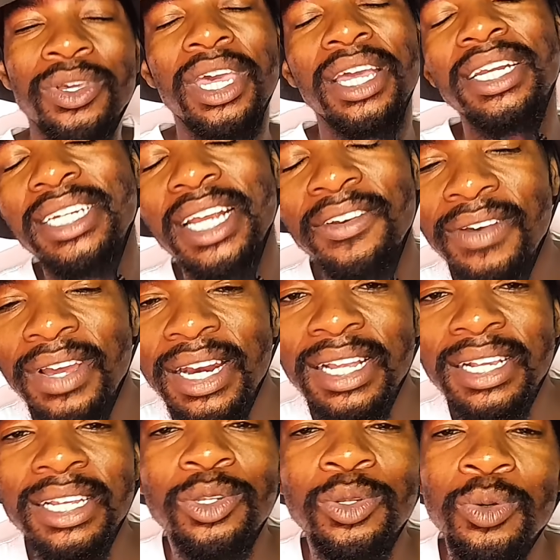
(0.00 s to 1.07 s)
can
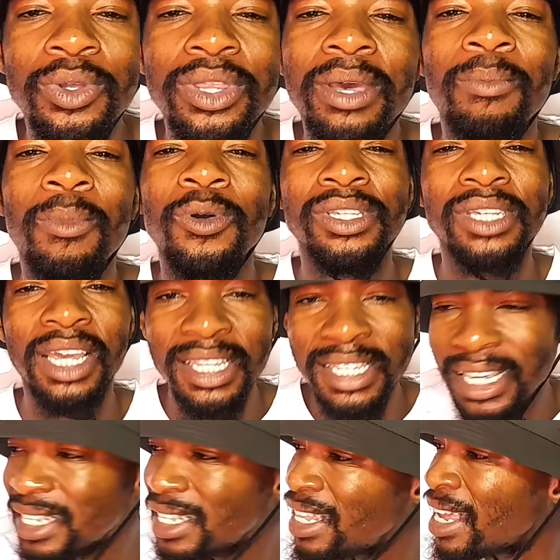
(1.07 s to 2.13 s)
definitely do the most
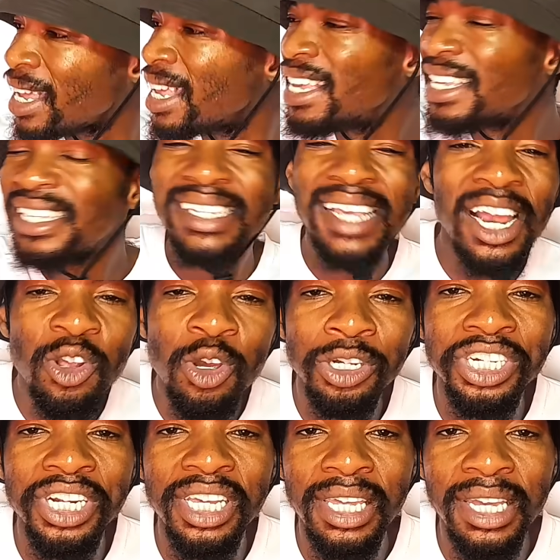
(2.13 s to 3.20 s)
greatest thing. Sell your
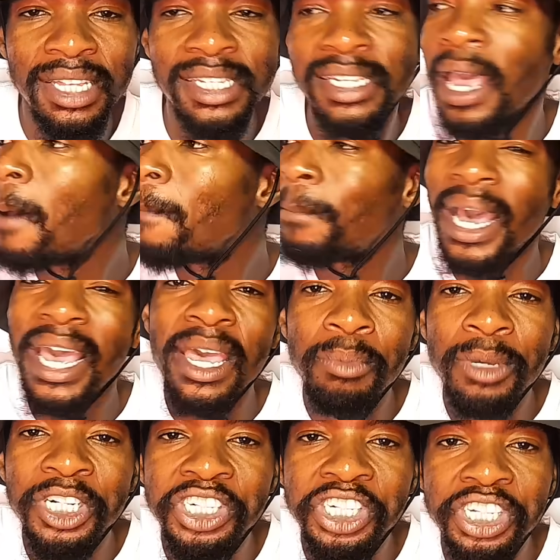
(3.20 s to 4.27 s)
chickens, buy a
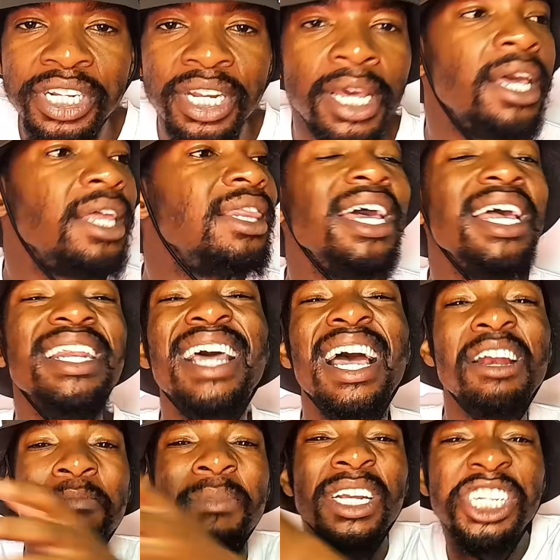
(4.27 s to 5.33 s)
machine. Then
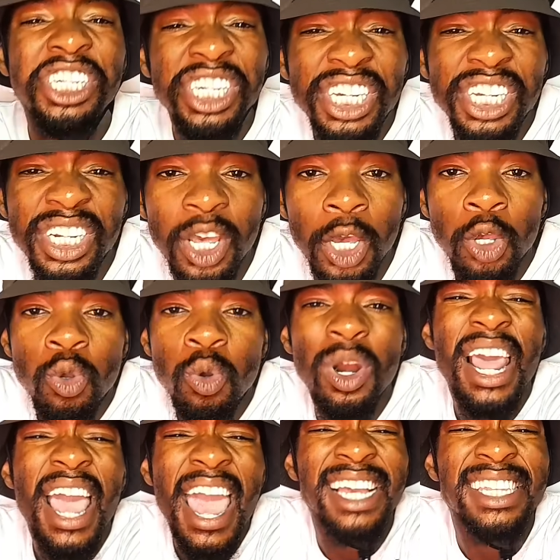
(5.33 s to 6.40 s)
that machine, you
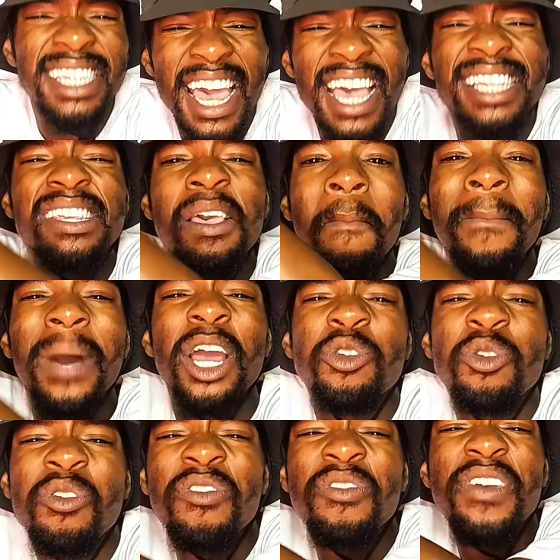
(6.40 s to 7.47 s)
will act as a
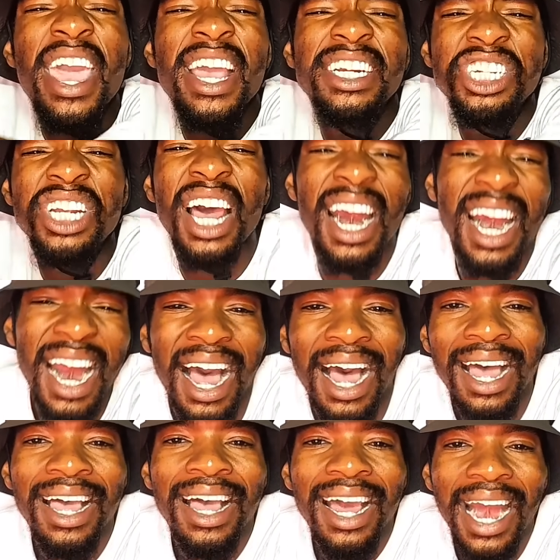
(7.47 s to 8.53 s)
manufacturer,
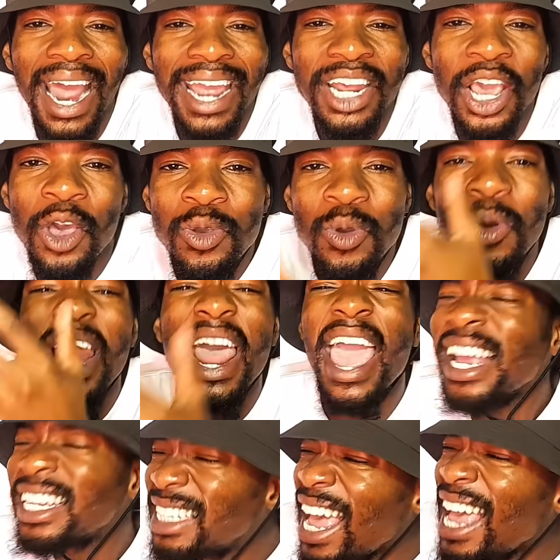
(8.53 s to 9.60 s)
right? You will
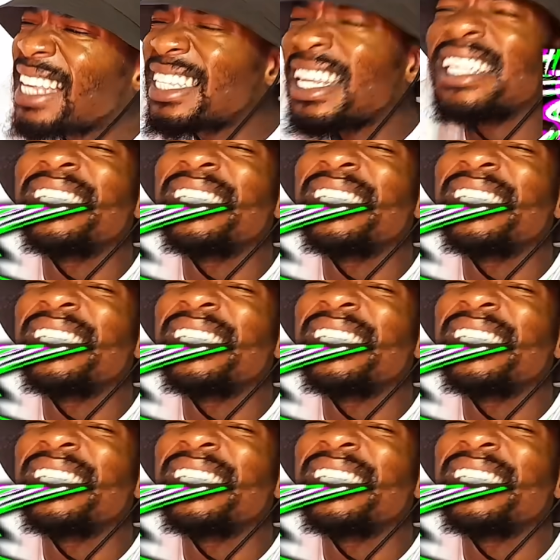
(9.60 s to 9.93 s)
act as a